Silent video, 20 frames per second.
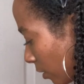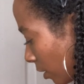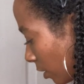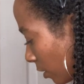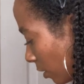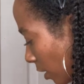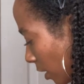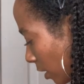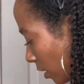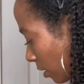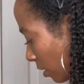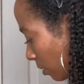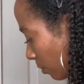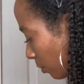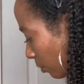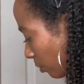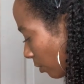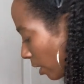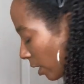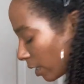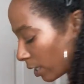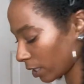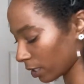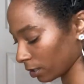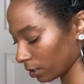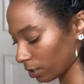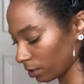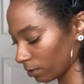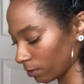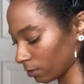and they're nice and
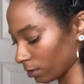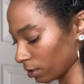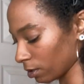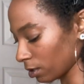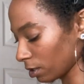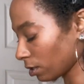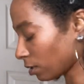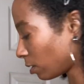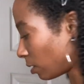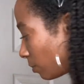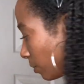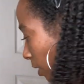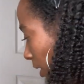bright. I'm